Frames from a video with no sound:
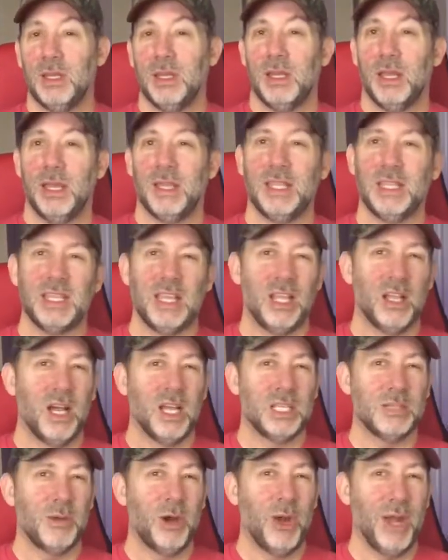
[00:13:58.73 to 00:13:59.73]
I think they
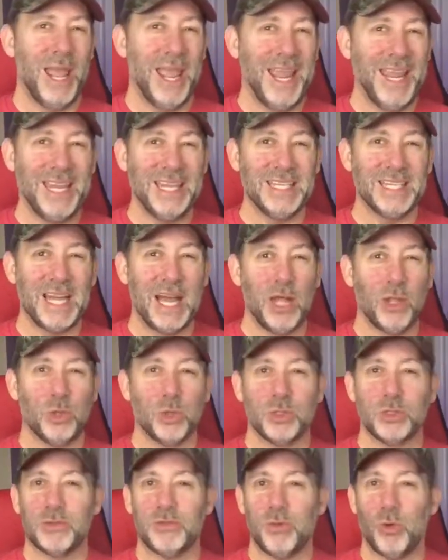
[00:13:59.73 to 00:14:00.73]
cost about
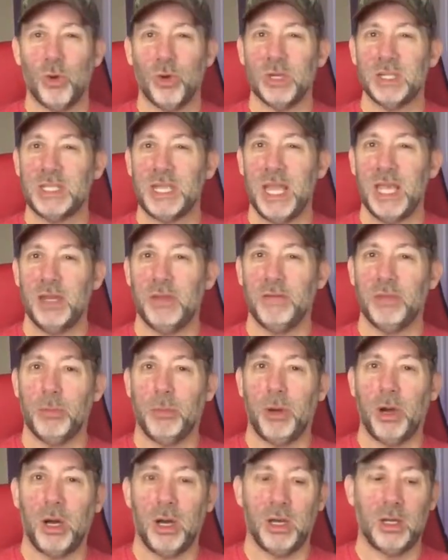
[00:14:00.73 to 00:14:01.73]
$8 for 10 of the
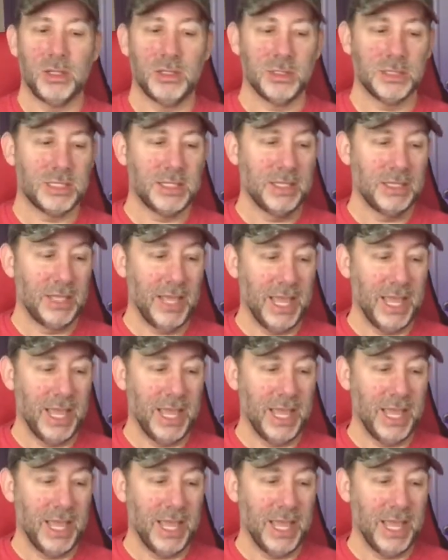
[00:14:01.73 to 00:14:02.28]
balls.